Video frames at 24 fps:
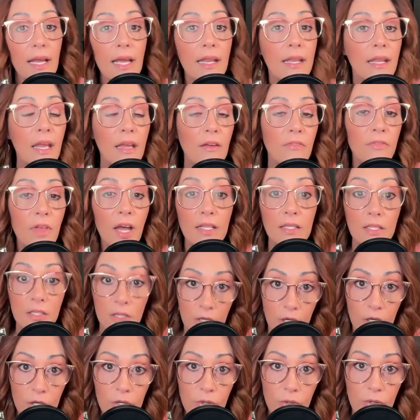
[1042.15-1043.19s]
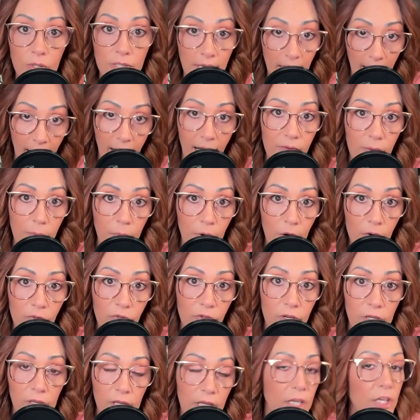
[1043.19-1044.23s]
and if that's you to have a
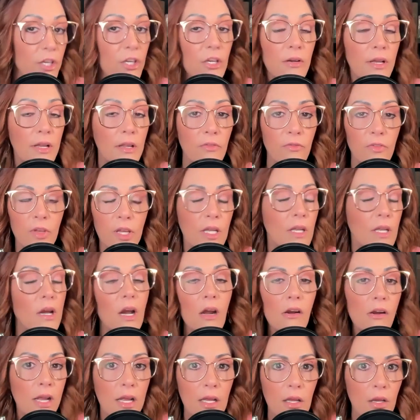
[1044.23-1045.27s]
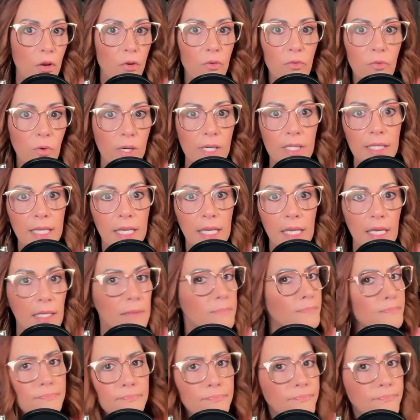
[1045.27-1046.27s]
perfectly curated feed, all right, go for it, lean in.